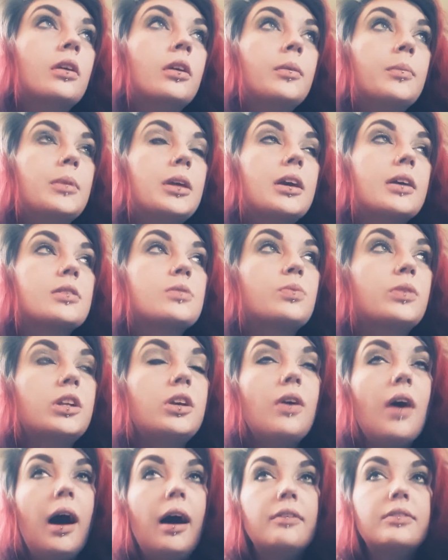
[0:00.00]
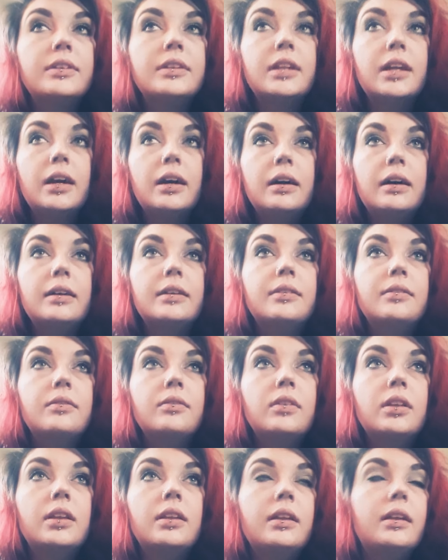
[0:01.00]
Because when you have
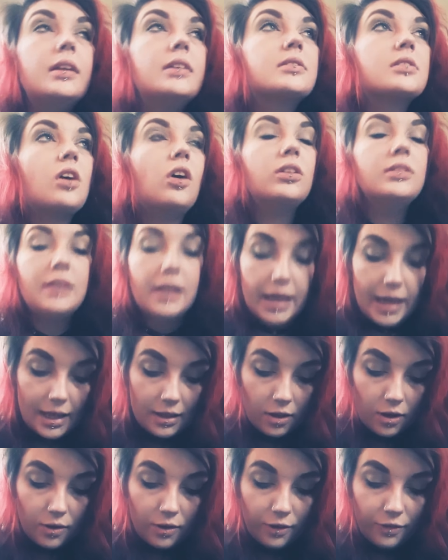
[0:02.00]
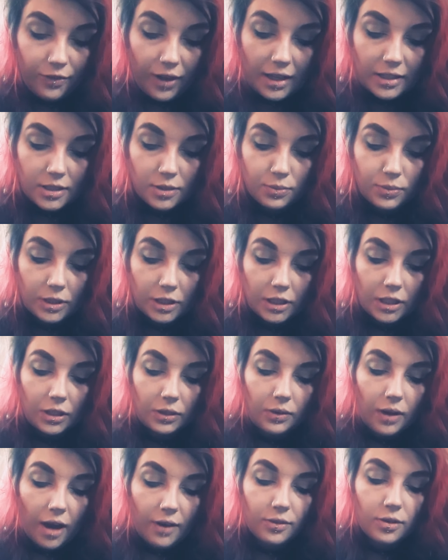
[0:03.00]
it's called the halo effect, when
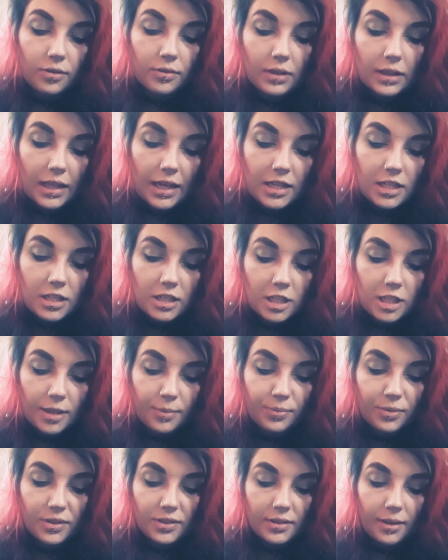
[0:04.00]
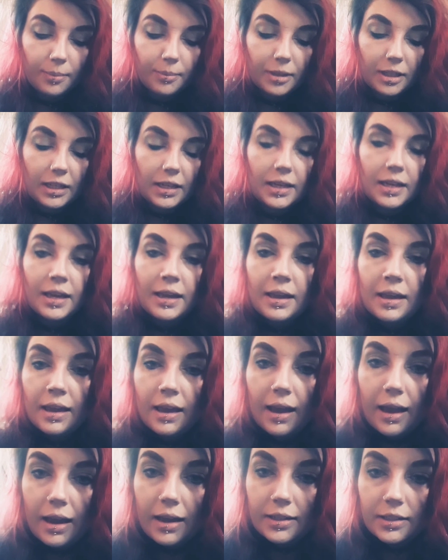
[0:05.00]
you have a relationship with somebody
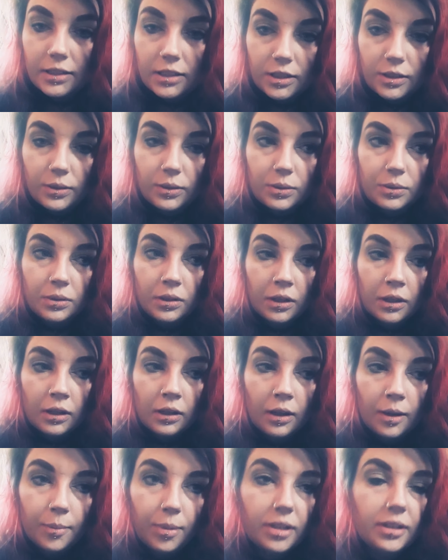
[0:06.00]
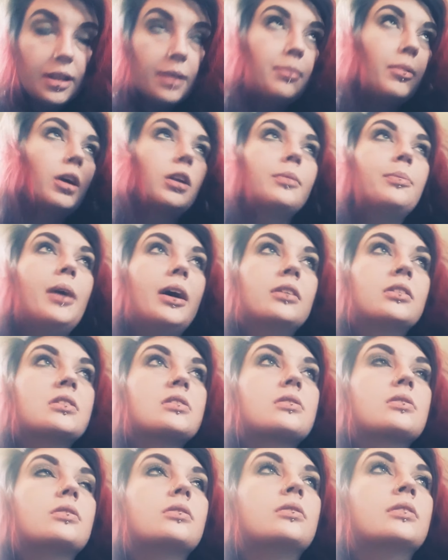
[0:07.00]
and you put them on a
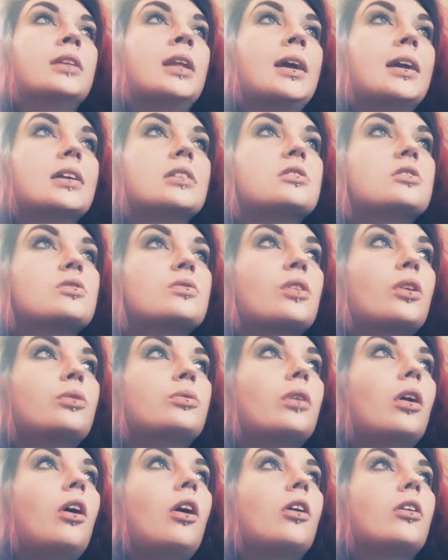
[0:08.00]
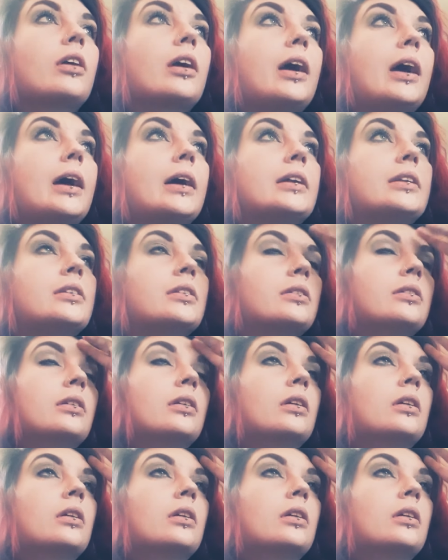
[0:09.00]
pedestal and they can do no wrong, and